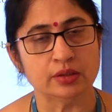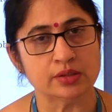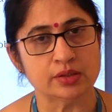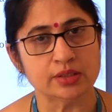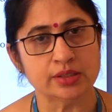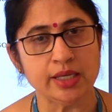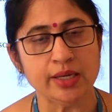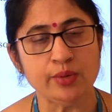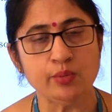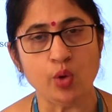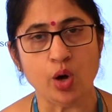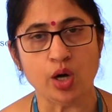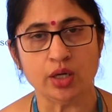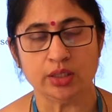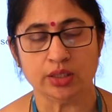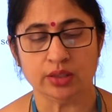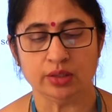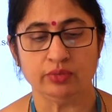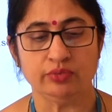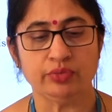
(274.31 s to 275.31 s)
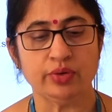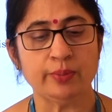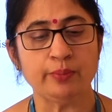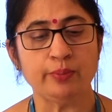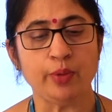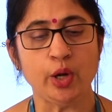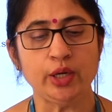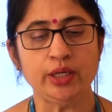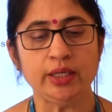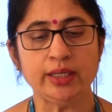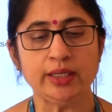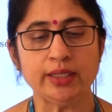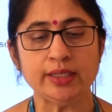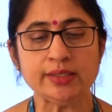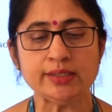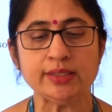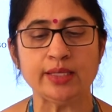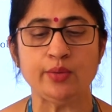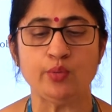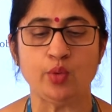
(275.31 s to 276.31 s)
sea water, from boiling the
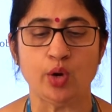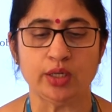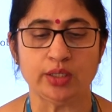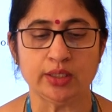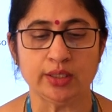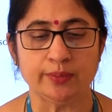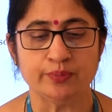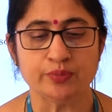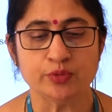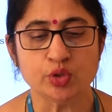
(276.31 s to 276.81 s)
sea water.